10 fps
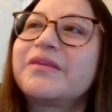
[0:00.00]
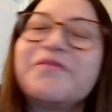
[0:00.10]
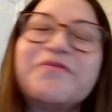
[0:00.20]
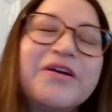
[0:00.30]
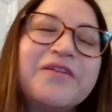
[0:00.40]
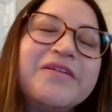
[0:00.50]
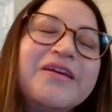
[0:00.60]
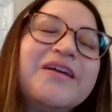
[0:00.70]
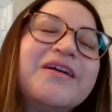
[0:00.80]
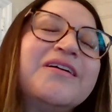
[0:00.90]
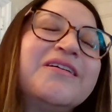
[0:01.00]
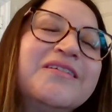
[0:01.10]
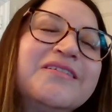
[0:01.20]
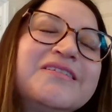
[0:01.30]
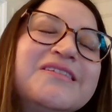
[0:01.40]
very
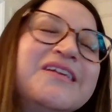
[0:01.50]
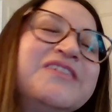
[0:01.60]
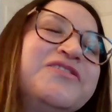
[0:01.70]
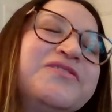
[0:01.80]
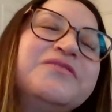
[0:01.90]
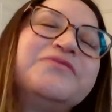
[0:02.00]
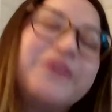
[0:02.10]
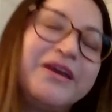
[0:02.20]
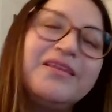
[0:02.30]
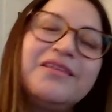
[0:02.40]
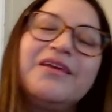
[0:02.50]
centered on faith,